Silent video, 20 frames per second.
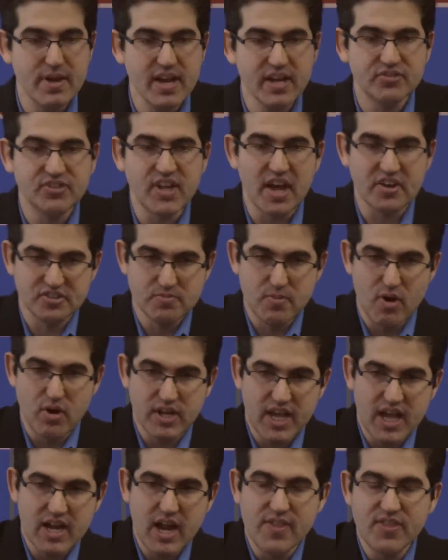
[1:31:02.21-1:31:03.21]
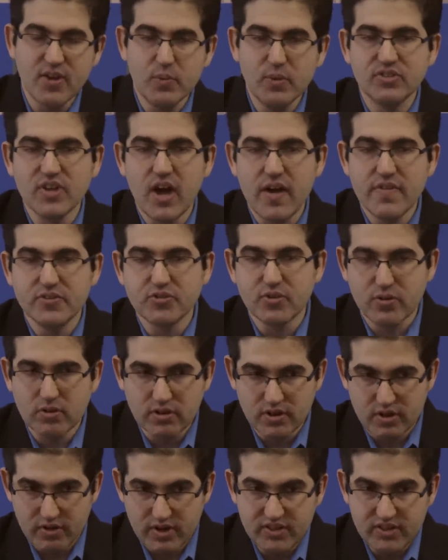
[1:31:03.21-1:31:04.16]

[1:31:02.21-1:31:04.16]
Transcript: Minnich's testimony, and I think we saw this earlier.